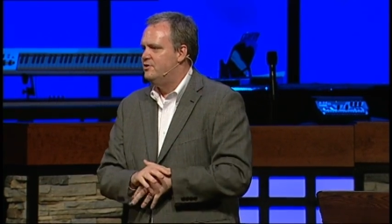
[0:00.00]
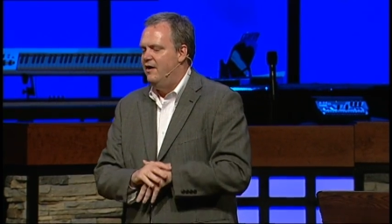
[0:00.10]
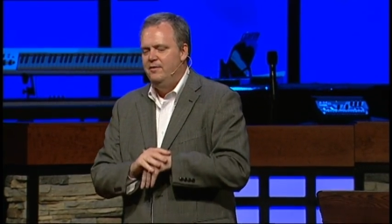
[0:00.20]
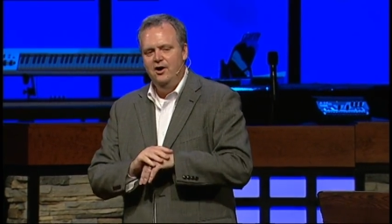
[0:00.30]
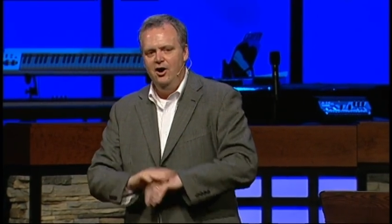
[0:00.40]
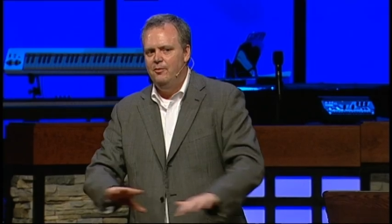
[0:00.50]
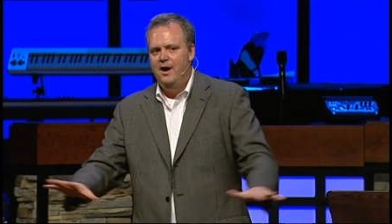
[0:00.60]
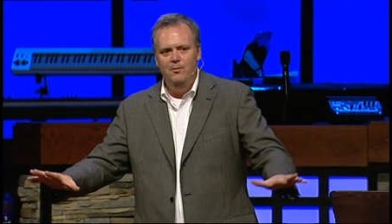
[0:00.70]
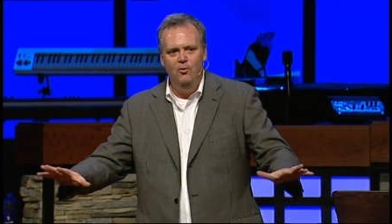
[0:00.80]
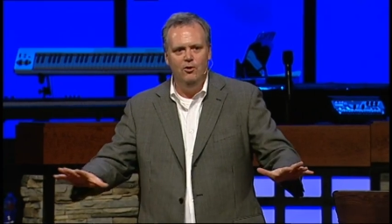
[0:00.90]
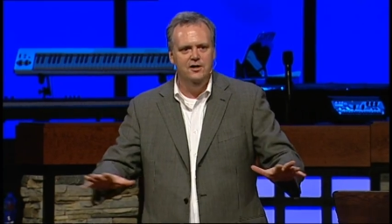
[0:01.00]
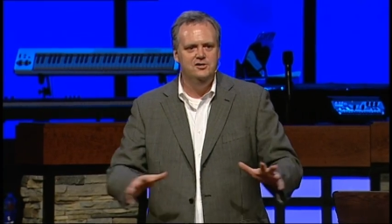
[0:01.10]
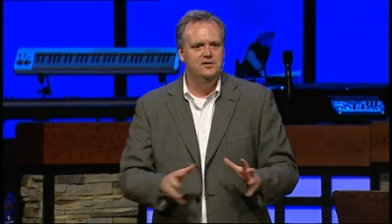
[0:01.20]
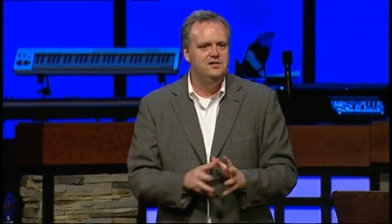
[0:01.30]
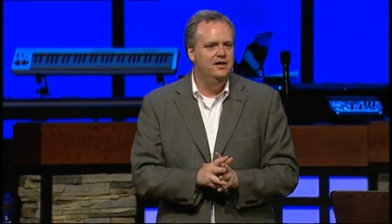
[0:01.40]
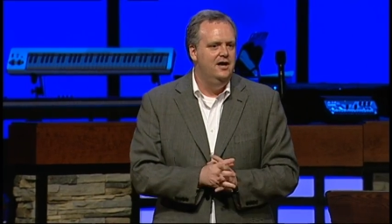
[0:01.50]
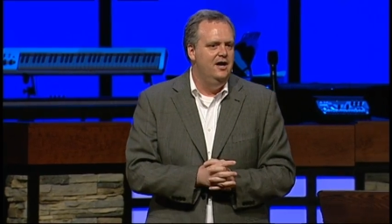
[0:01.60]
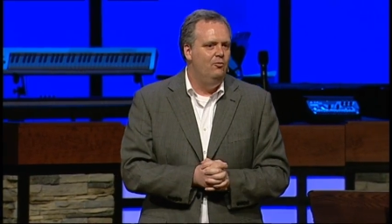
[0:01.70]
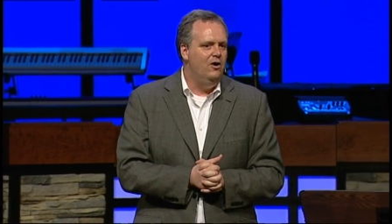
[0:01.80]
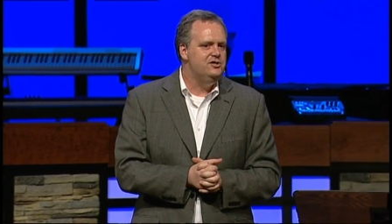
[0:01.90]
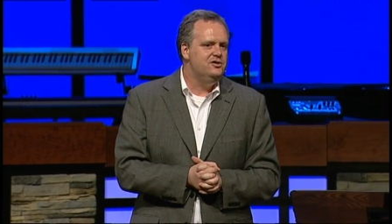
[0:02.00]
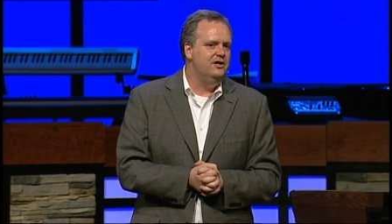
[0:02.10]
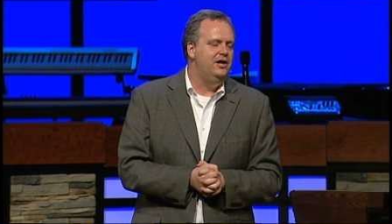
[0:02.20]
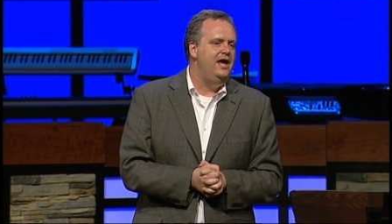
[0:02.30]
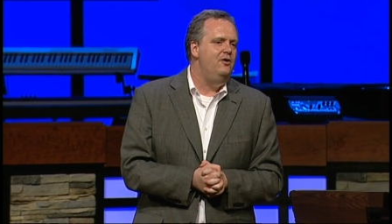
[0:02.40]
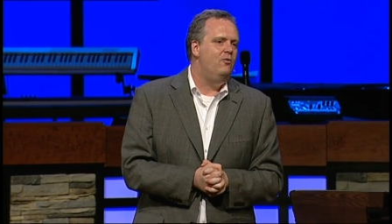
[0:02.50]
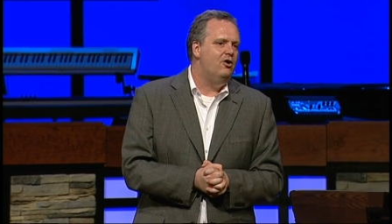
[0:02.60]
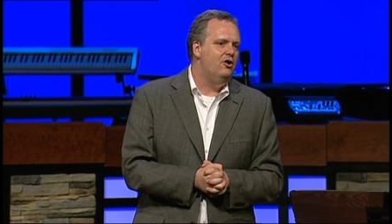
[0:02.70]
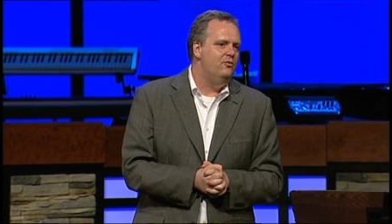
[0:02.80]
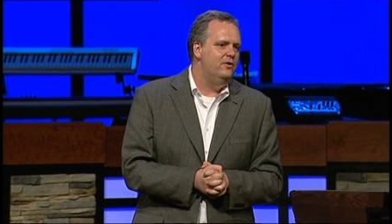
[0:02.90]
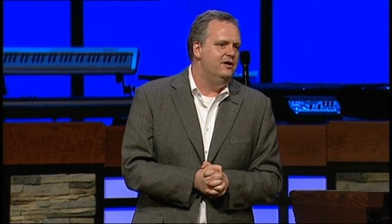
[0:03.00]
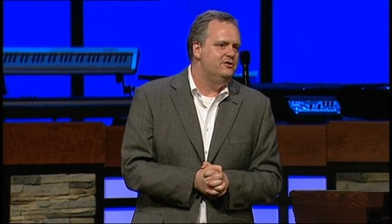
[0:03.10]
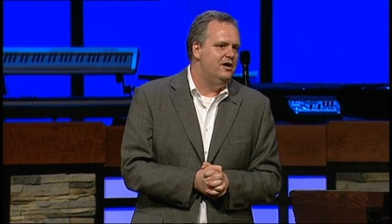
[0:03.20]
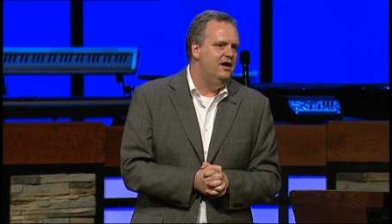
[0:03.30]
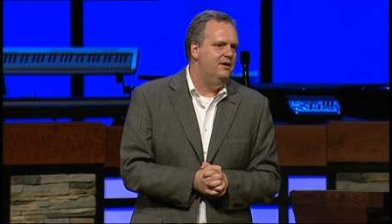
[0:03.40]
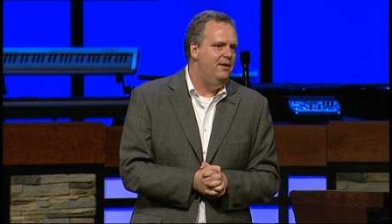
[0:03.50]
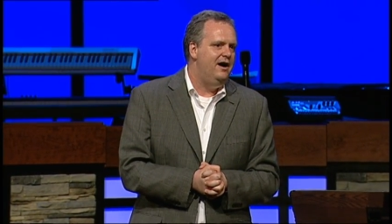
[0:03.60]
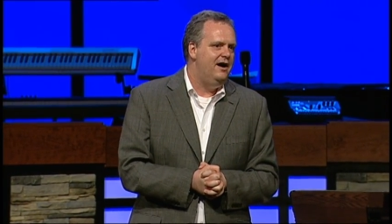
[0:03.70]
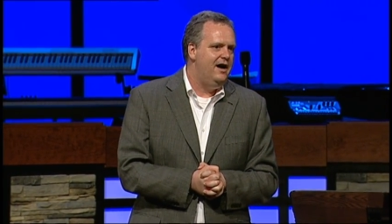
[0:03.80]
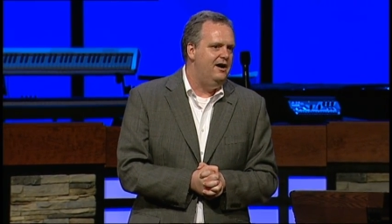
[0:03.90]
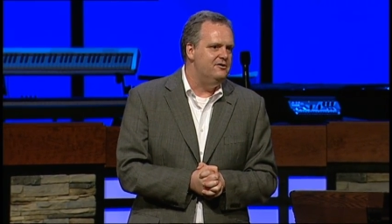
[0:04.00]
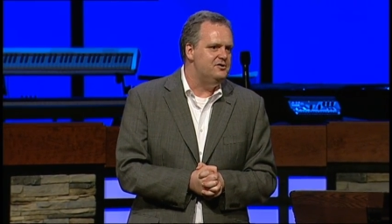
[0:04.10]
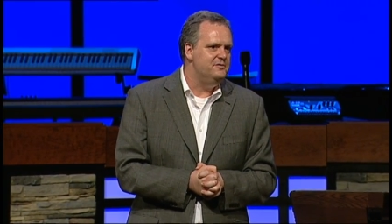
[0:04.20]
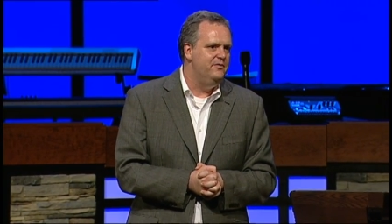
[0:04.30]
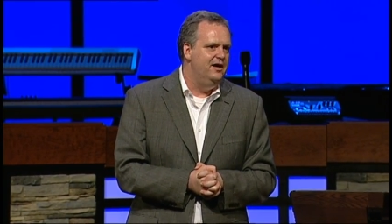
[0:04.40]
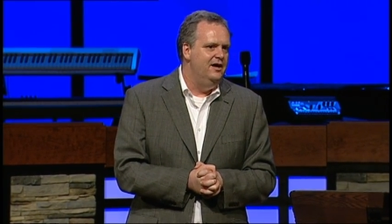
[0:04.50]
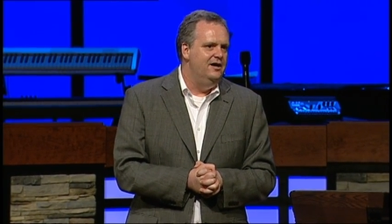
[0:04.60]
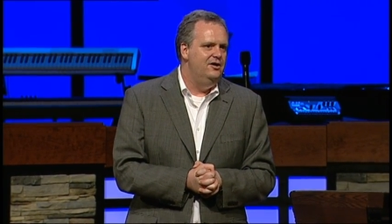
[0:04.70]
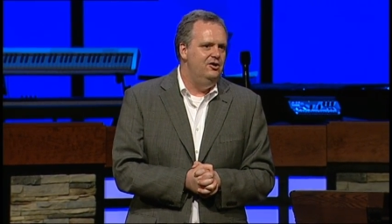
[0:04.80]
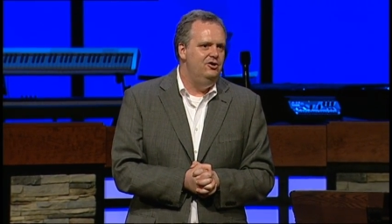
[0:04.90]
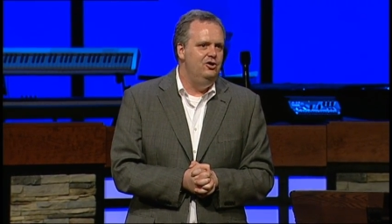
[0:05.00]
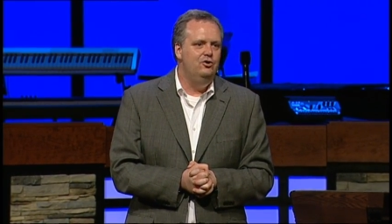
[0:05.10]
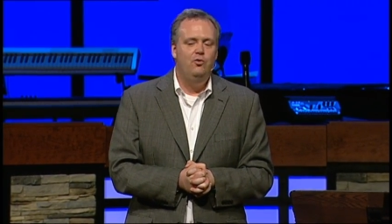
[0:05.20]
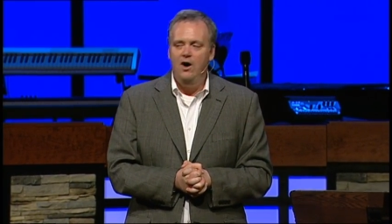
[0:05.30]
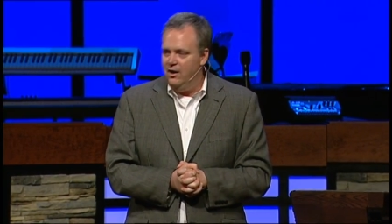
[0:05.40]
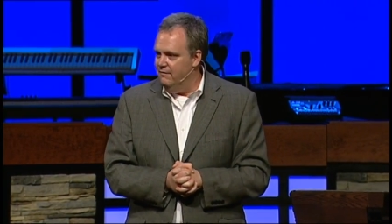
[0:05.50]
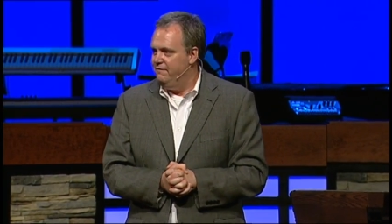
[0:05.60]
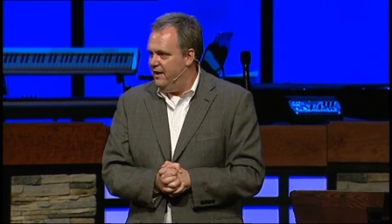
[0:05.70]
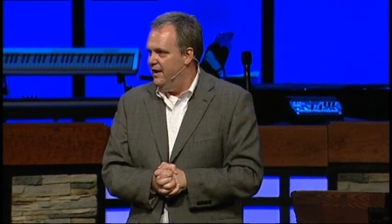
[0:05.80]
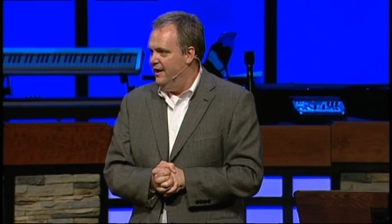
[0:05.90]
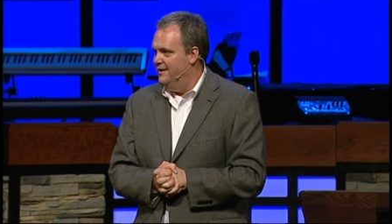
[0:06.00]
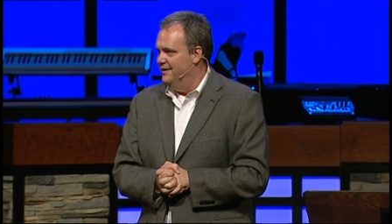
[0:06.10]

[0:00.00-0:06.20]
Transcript: So I've been all about mortgages. And what's the key word when you're trying to buy a house? do you qualify?